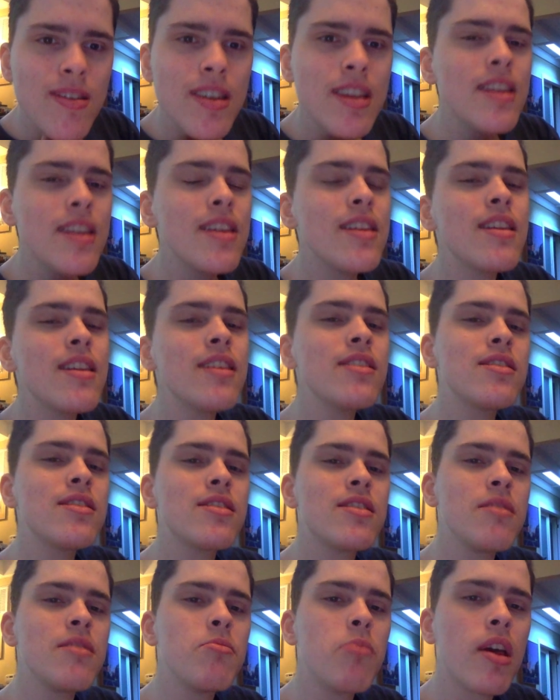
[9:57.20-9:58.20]
it doesn't
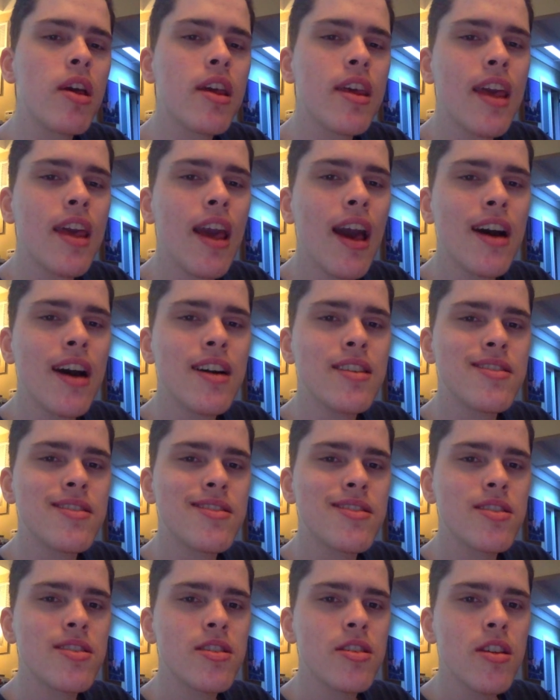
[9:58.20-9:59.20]
seem like he
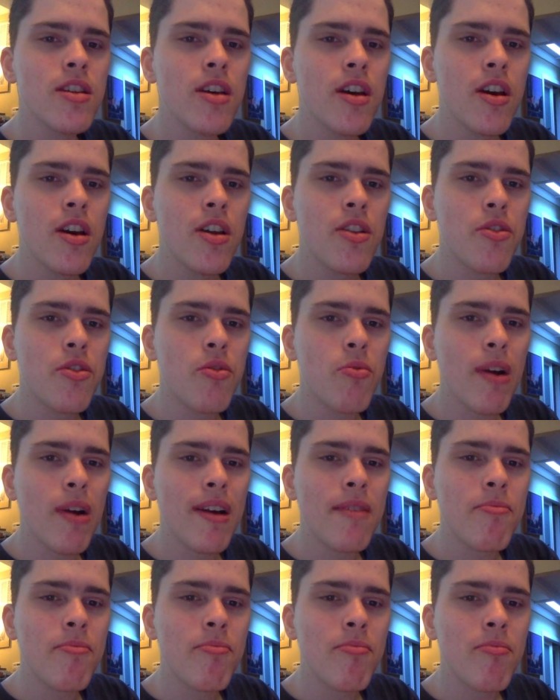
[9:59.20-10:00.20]
has the
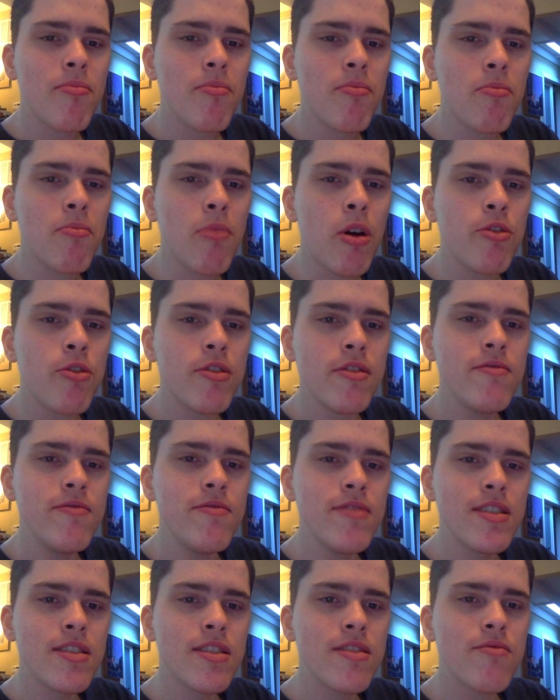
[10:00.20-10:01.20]
right
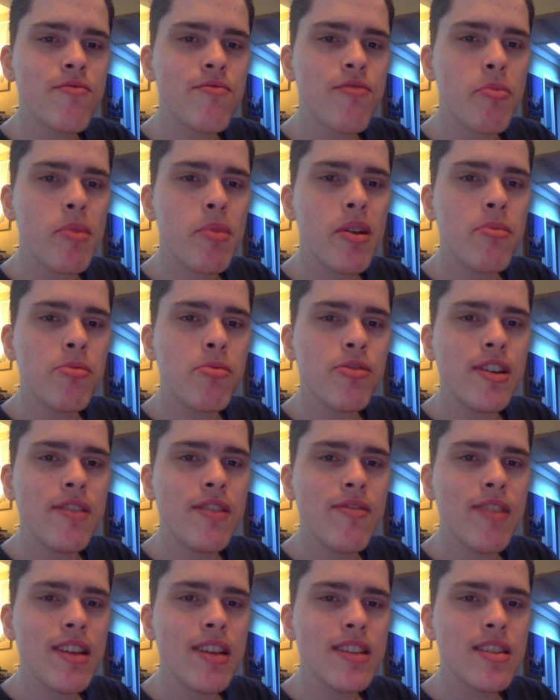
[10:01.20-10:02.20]
motives for me to
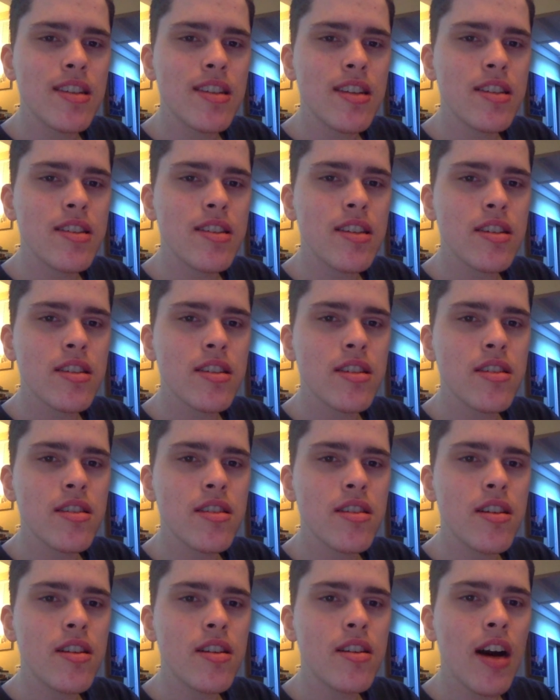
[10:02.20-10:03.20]
believe that statistic
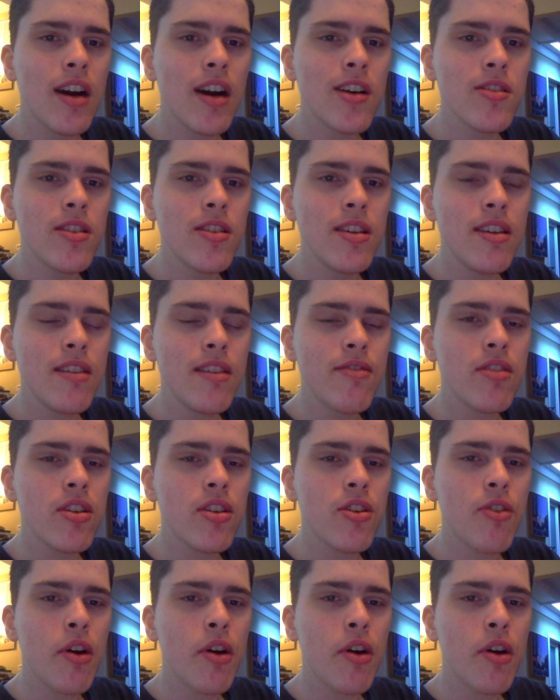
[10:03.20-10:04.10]
entirely, even though